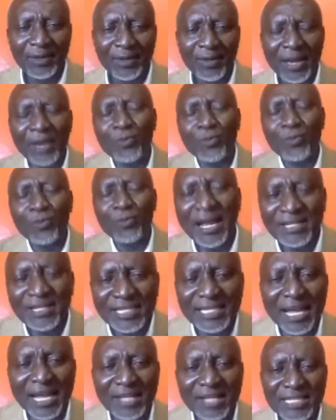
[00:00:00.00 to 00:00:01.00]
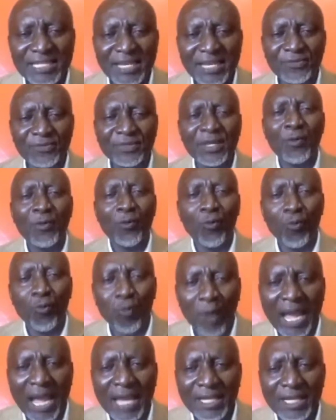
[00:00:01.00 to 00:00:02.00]
and we asking ourselves,
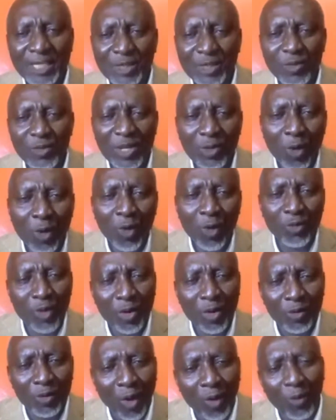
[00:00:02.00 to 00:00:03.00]
where did we go wrong,